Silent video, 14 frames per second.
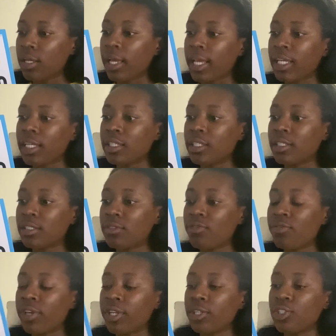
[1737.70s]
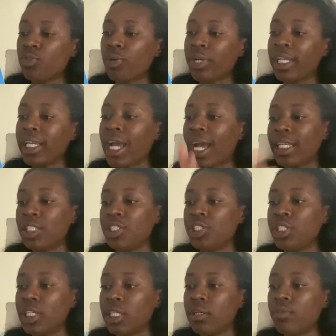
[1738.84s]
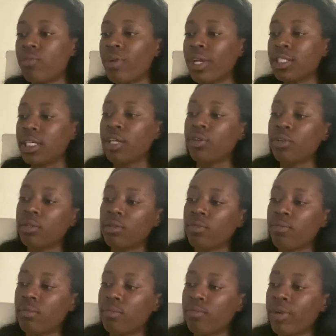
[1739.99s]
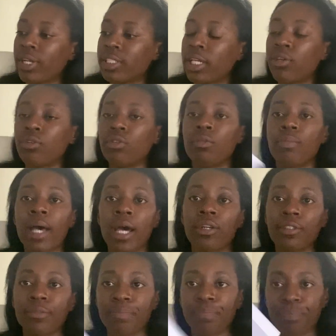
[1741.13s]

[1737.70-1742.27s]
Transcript: And figure 20, ING rectangle pattern.